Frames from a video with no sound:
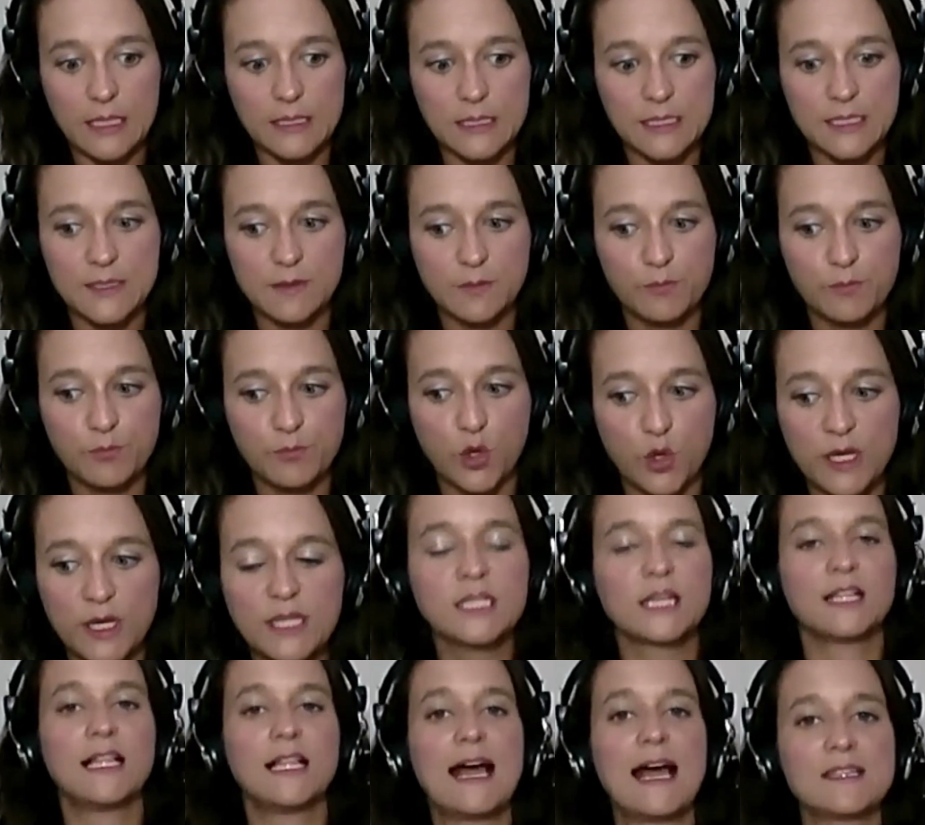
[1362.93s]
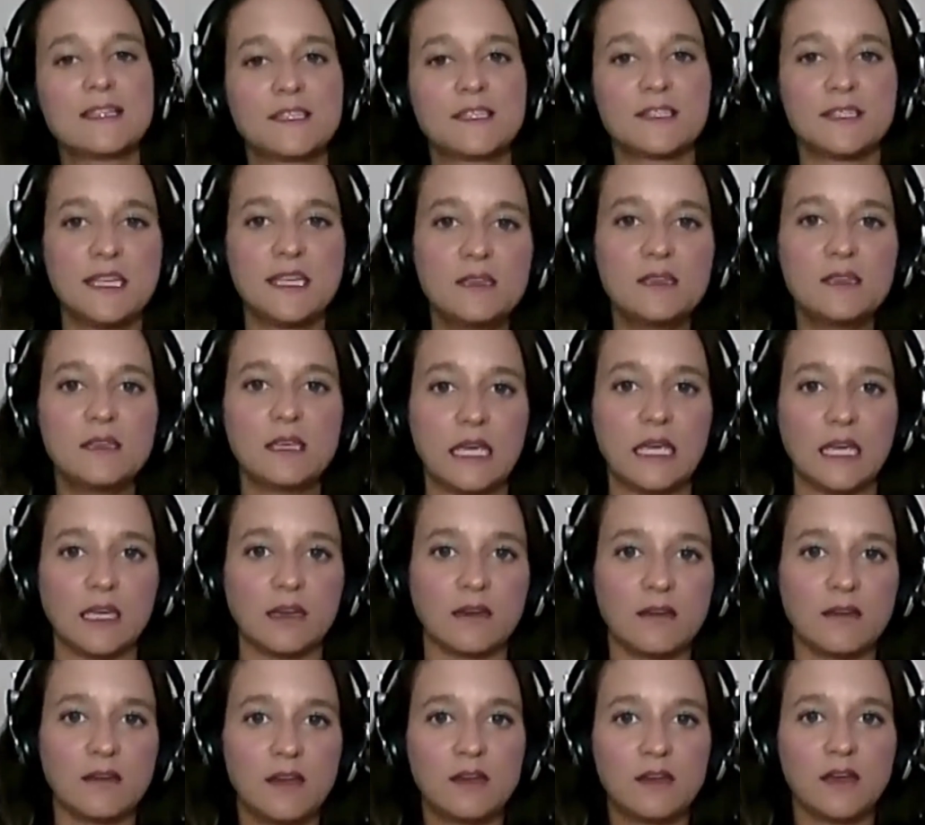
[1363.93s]
is putting the glass
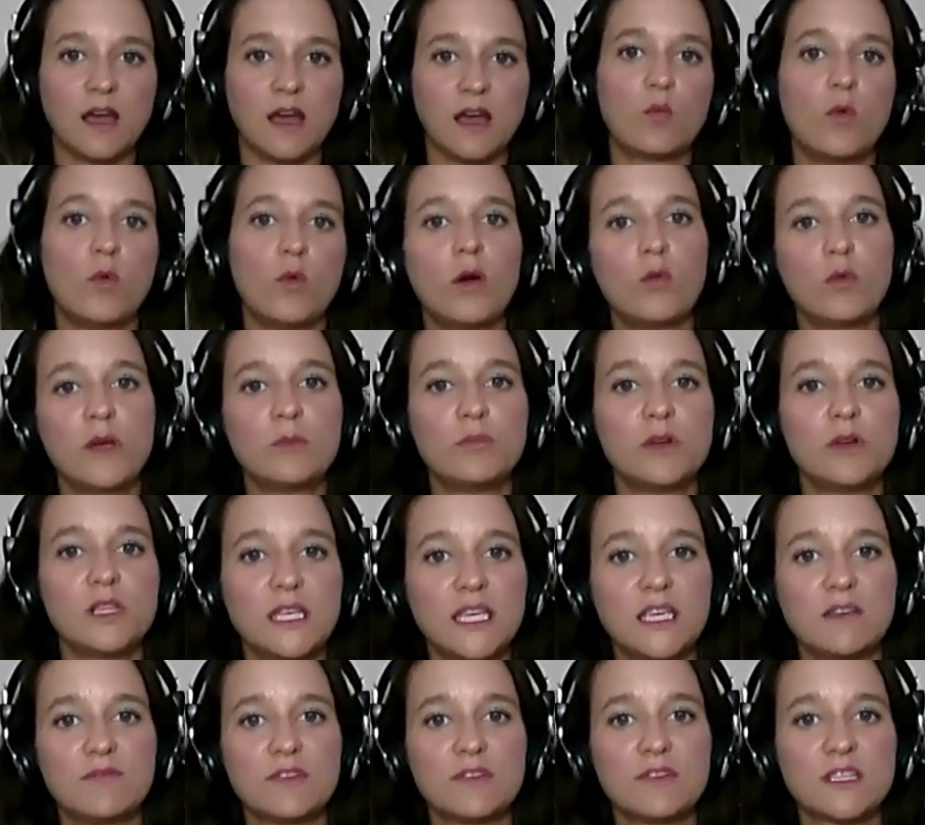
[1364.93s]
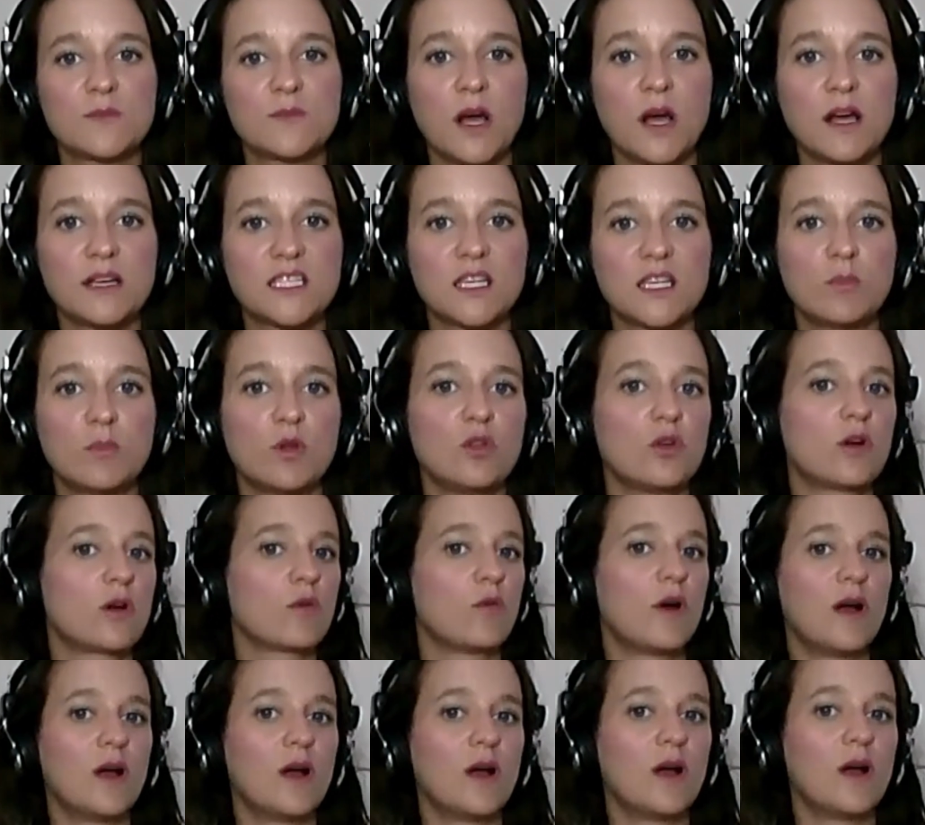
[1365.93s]
ceiling on what we believe is possible
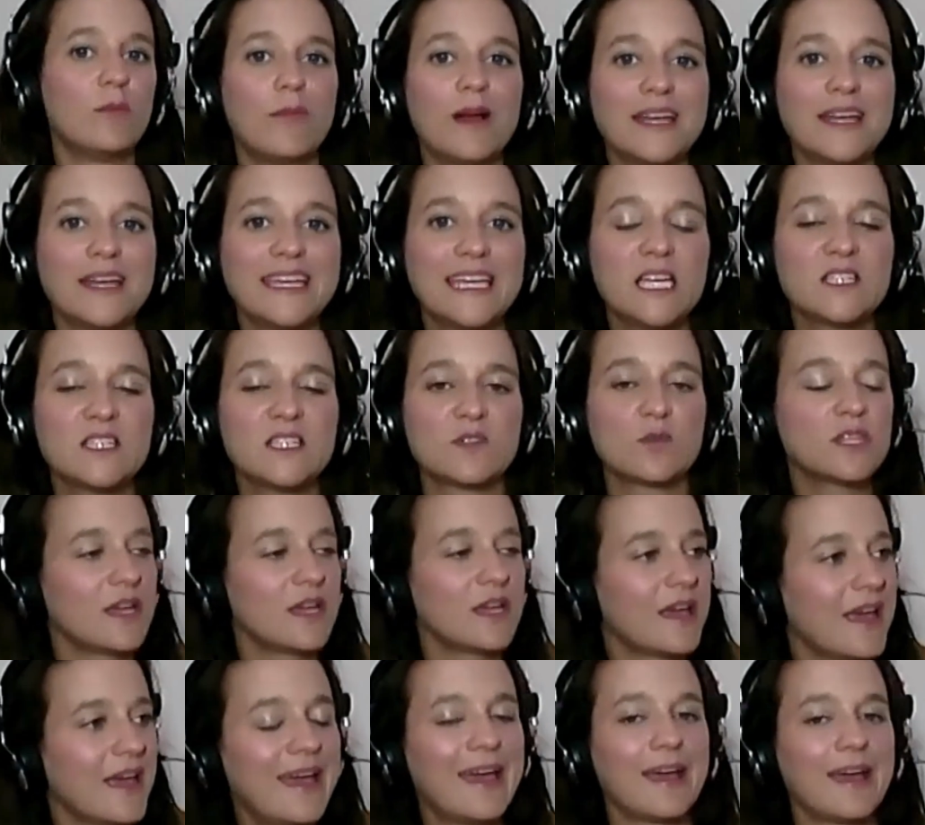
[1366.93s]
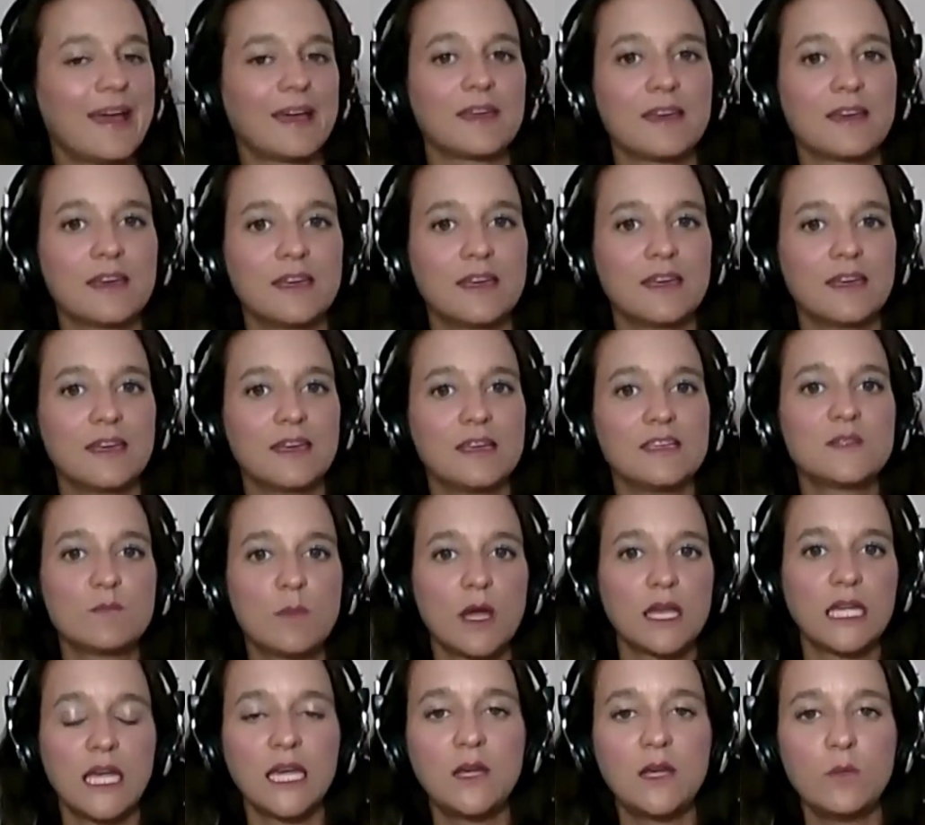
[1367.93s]
or what money is. What the heck is
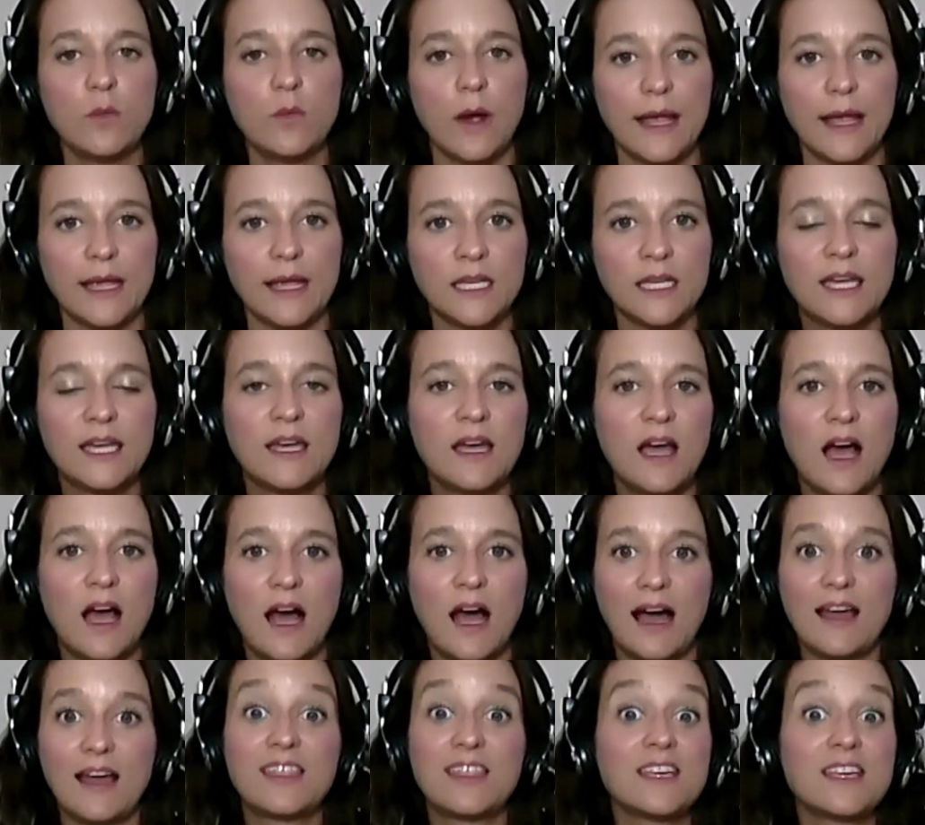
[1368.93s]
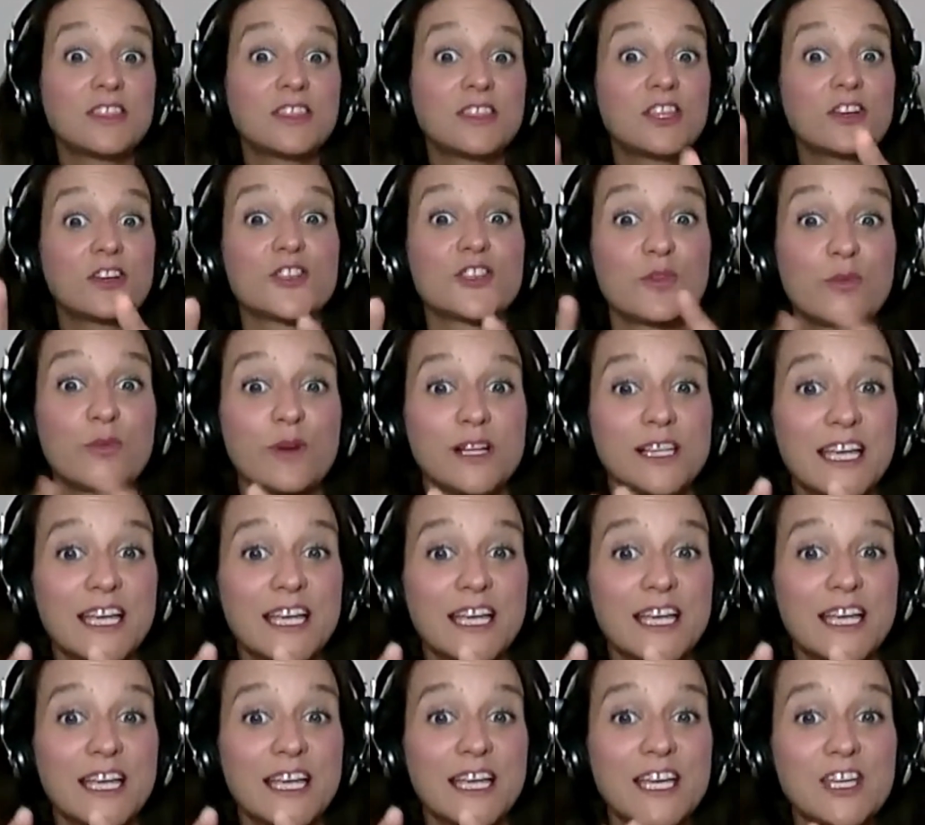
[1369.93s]
money anyway? I think there's a
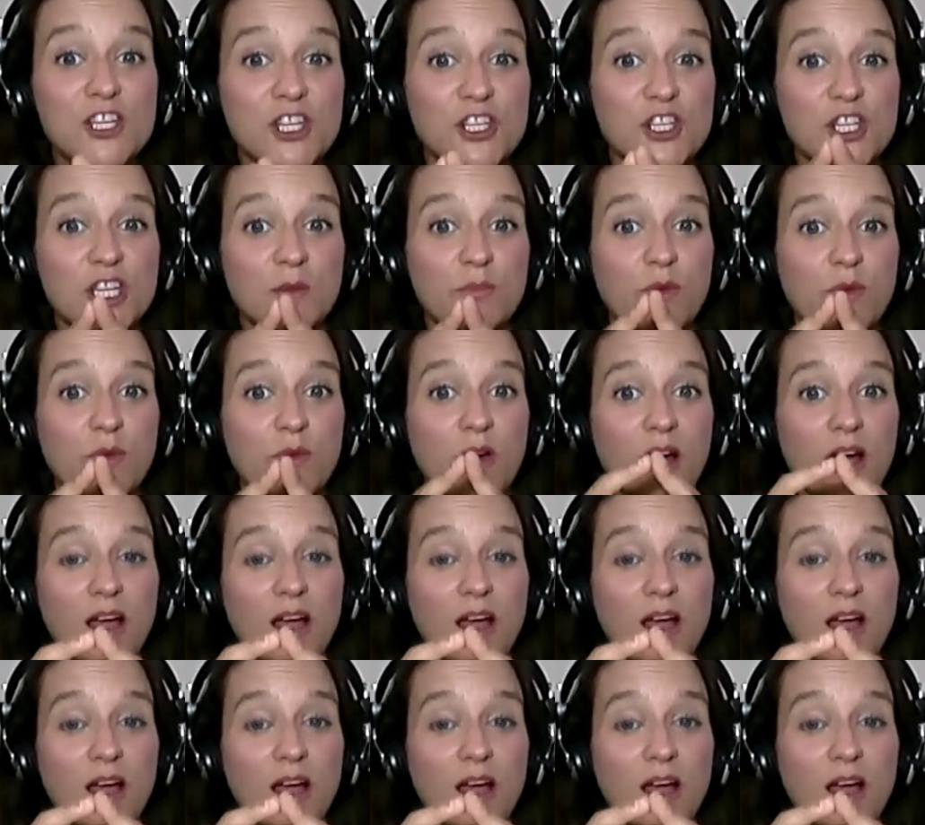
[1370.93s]
relationship